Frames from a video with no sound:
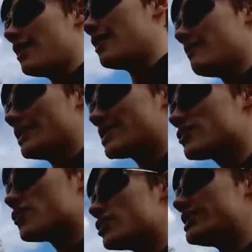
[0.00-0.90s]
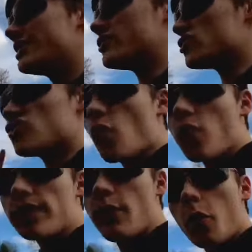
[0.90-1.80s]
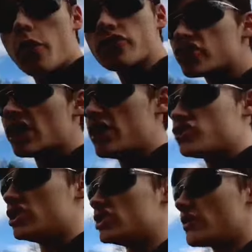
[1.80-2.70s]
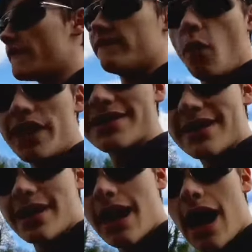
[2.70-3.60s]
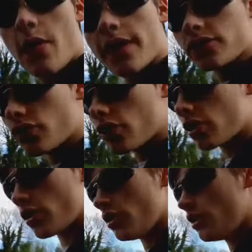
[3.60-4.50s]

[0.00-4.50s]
my sister, she did the storyboards. She's voicing a character,